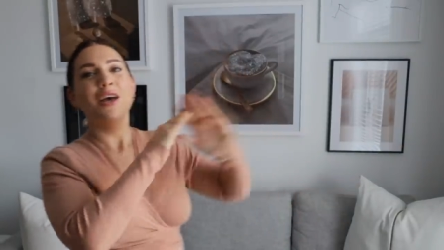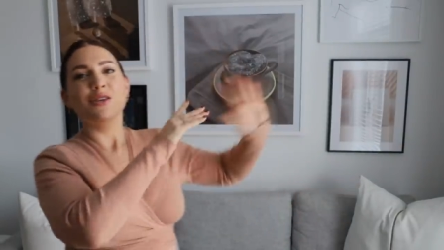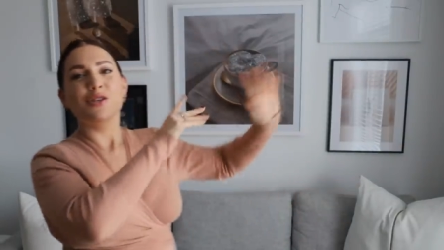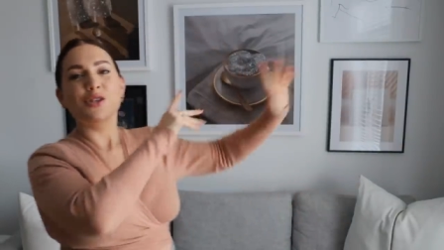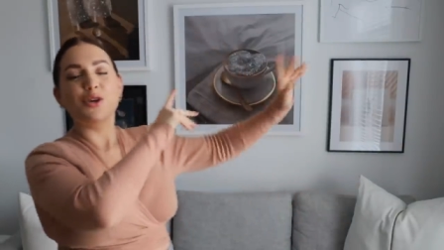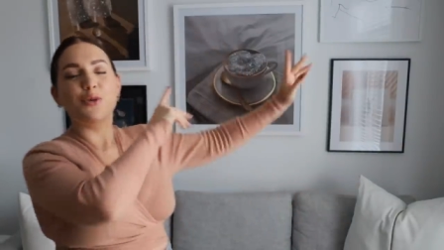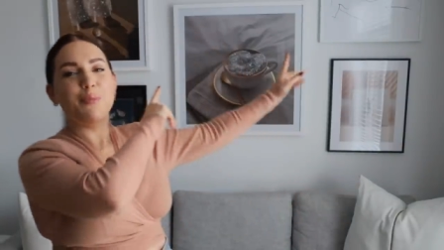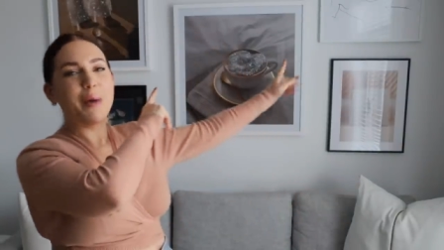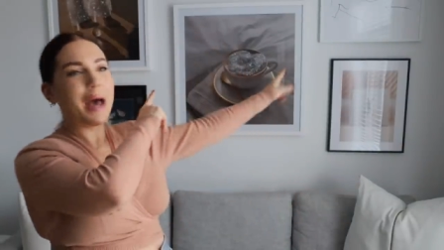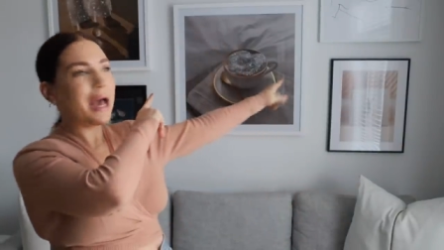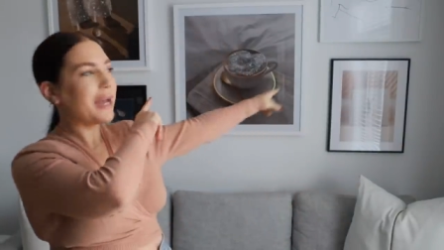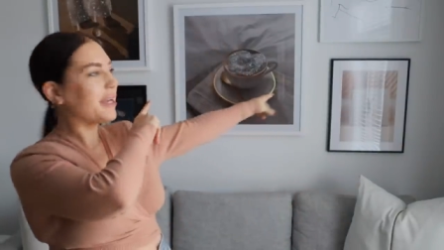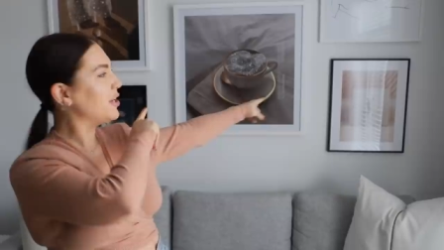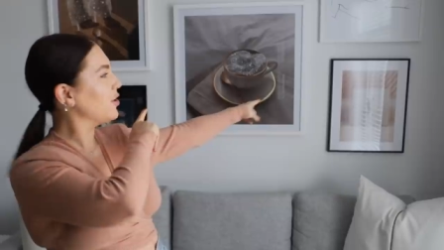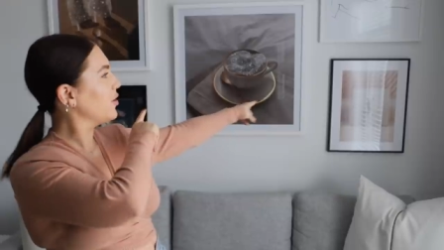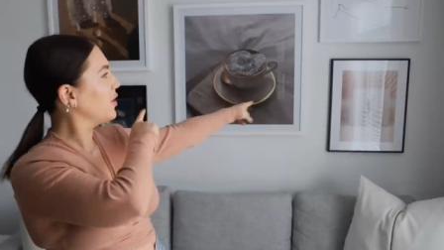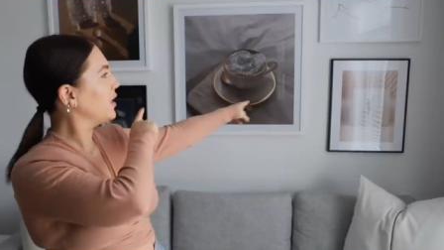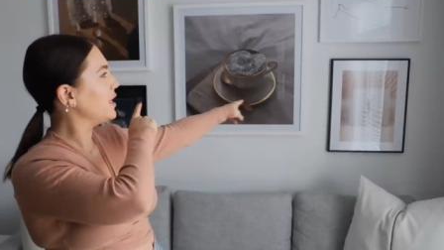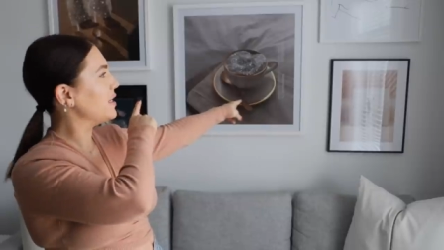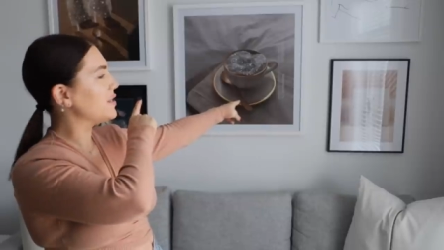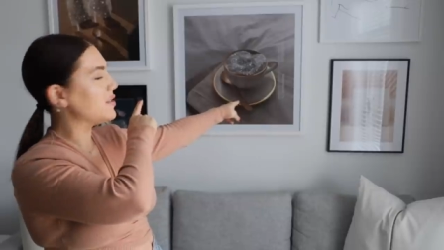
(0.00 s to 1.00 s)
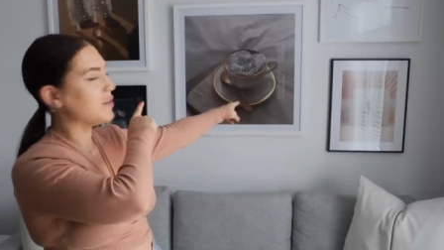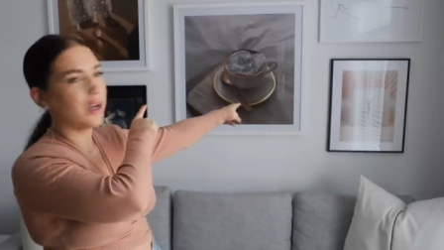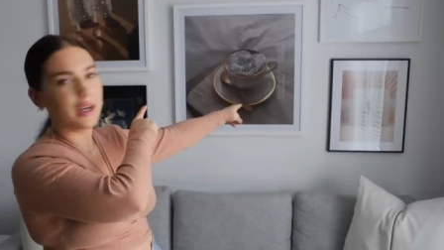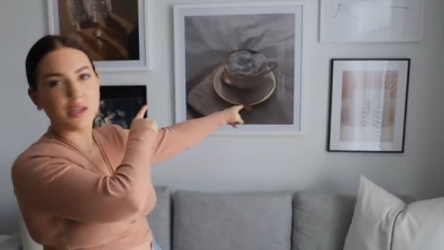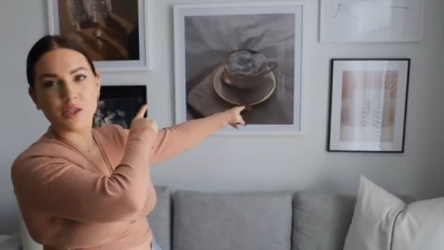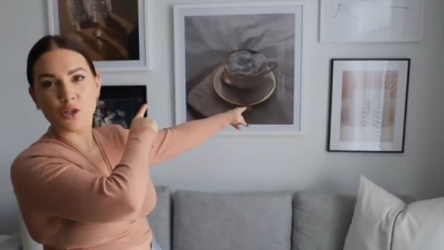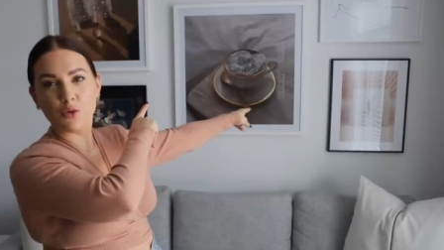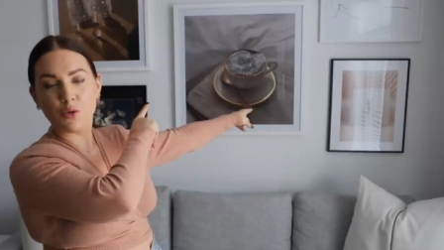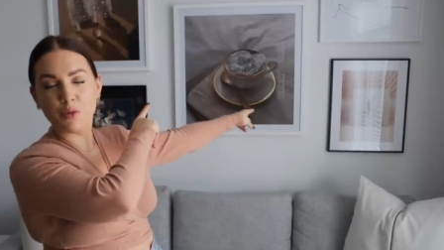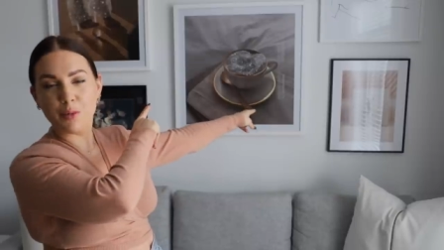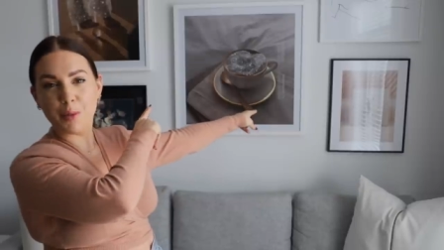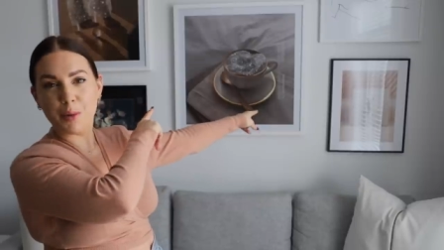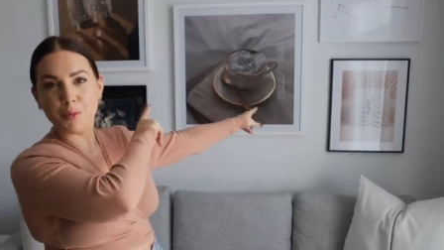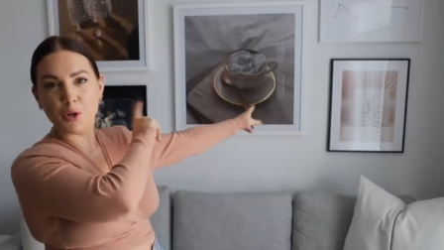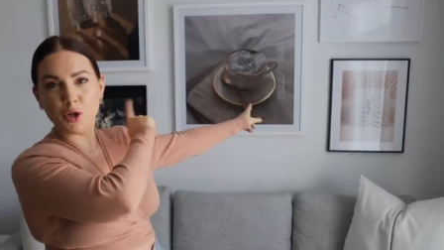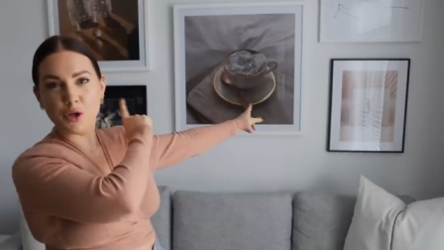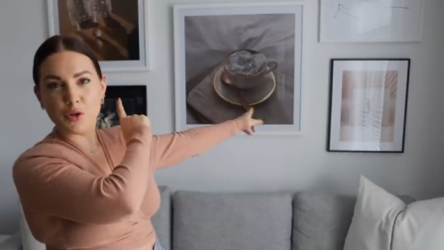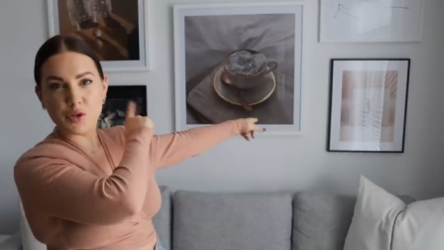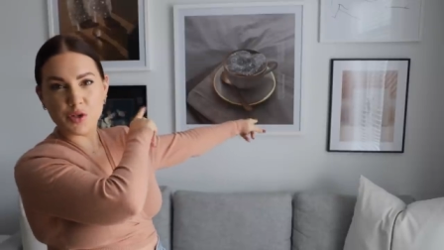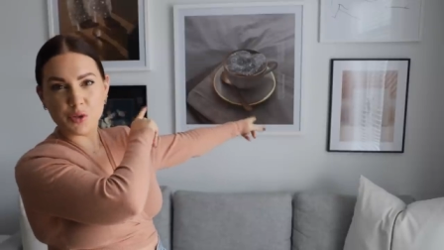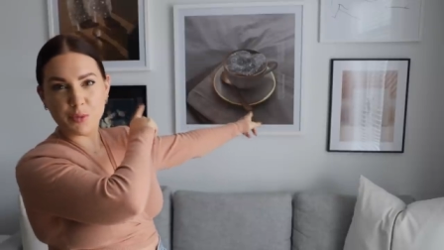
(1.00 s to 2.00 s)
So back here, in case you guys don't
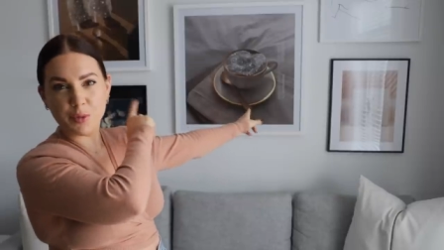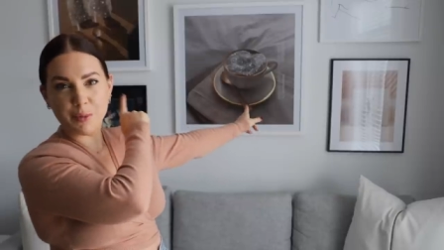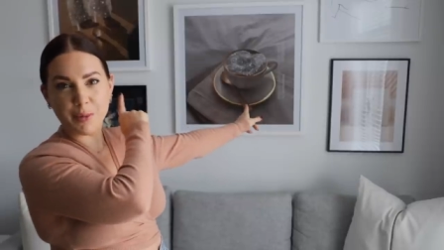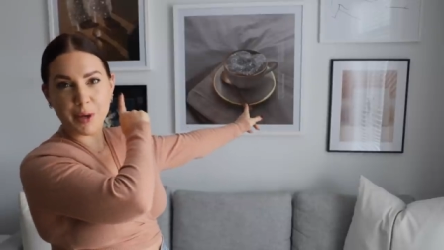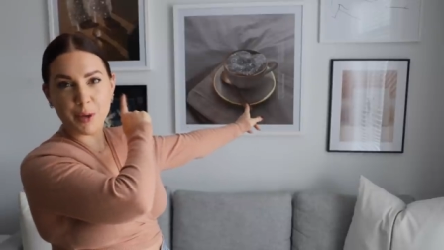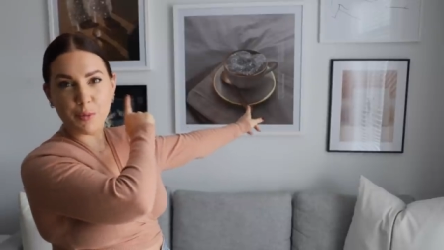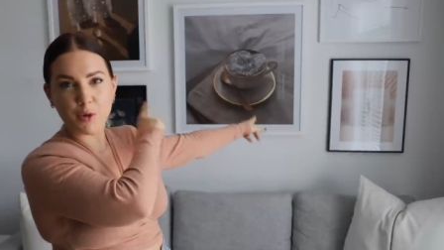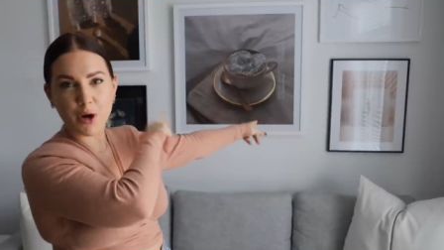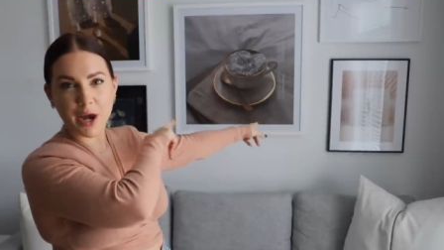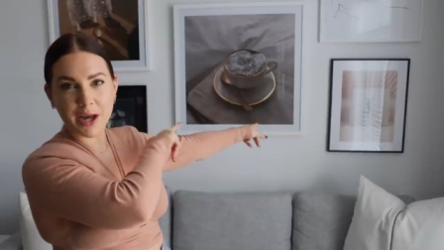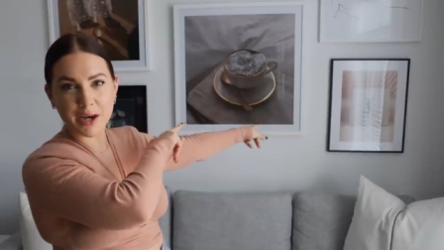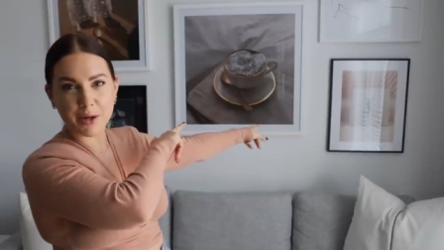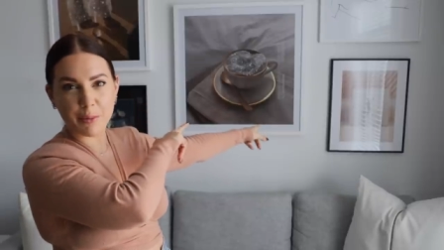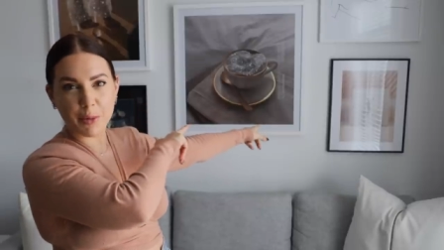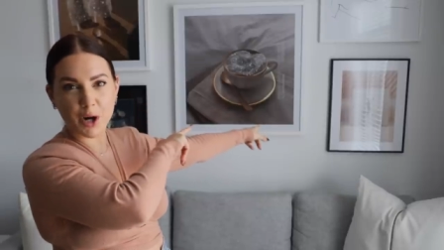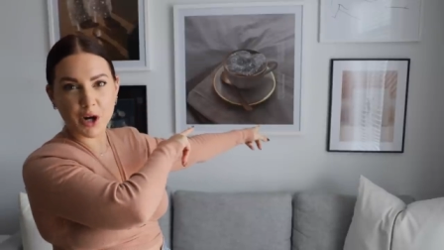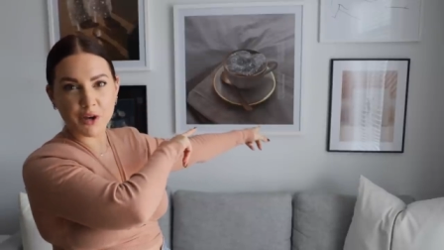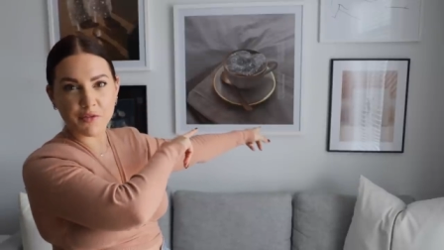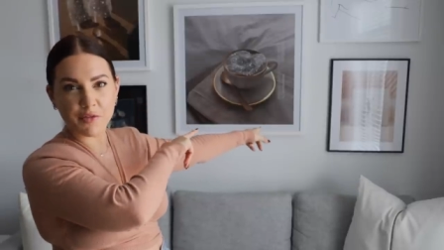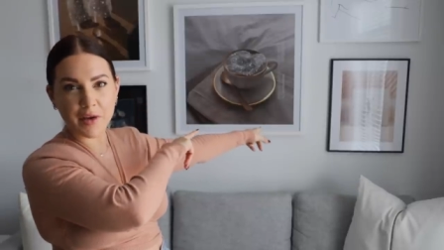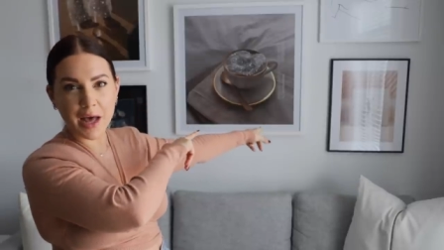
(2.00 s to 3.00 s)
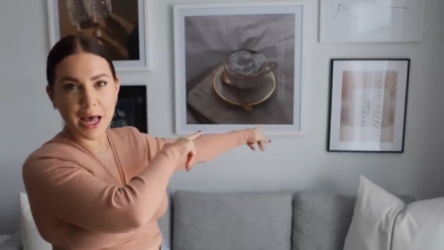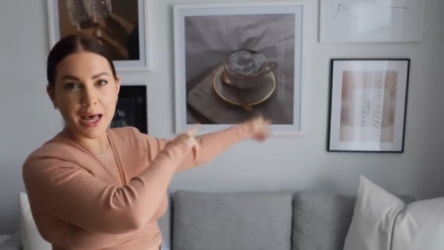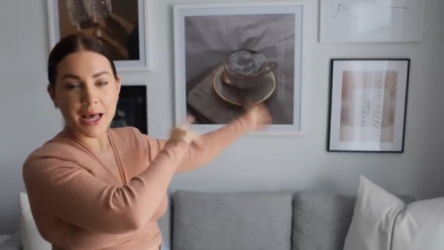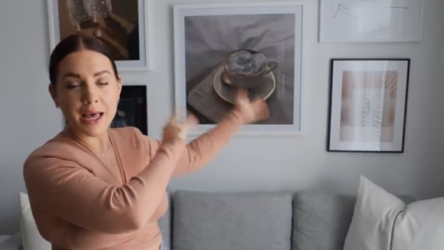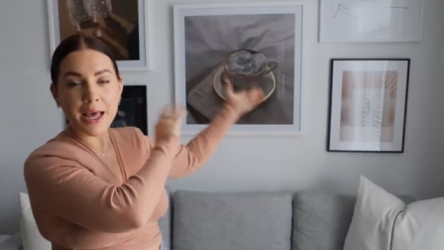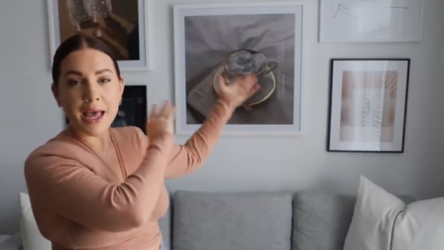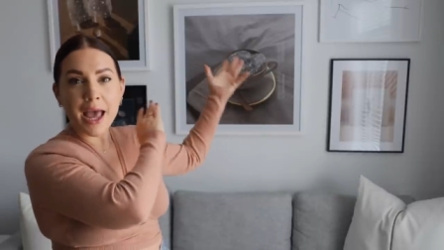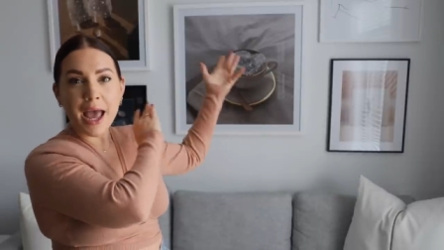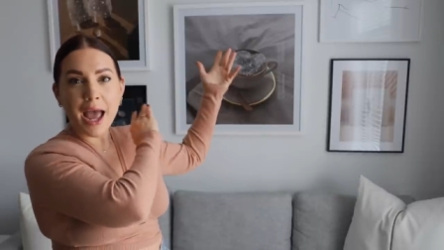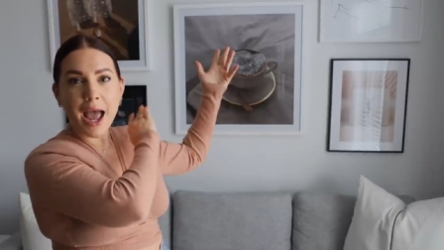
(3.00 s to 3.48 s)
remember, used to be my Prada Marfa,